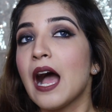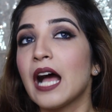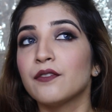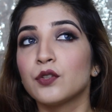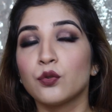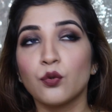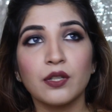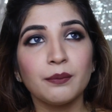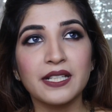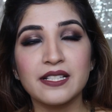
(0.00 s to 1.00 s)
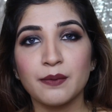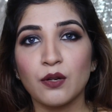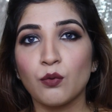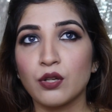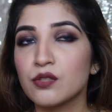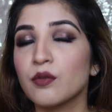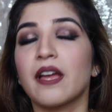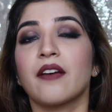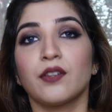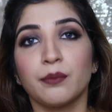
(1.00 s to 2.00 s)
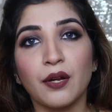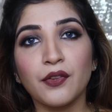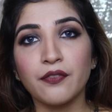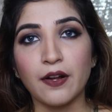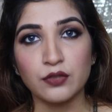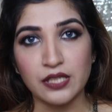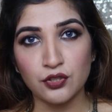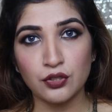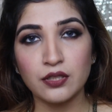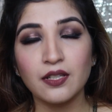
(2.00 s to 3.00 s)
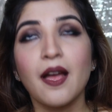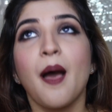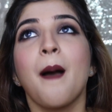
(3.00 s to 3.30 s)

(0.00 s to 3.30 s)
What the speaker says: I have no complaints about whatsoever about the foundation.